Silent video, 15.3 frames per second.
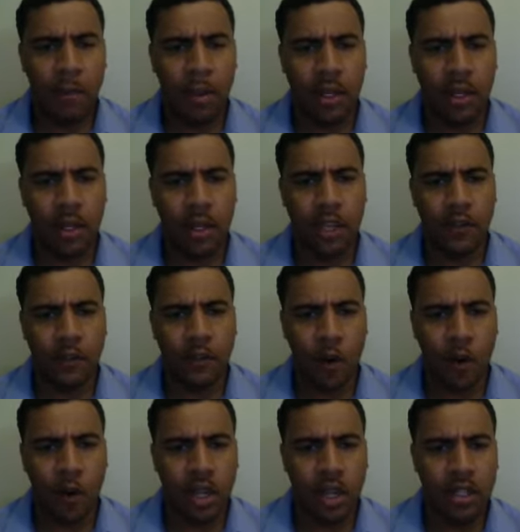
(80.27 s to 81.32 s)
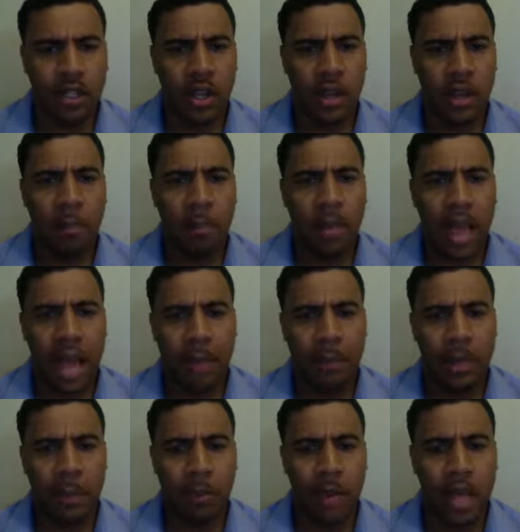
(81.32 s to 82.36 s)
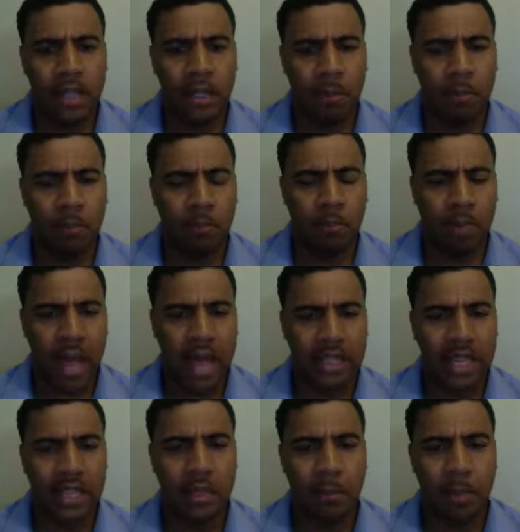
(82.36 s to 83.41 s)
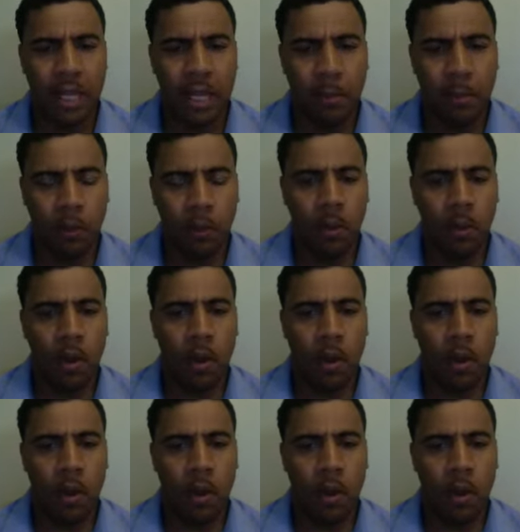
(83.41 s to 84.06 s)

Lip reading: but as far as blacks as a people,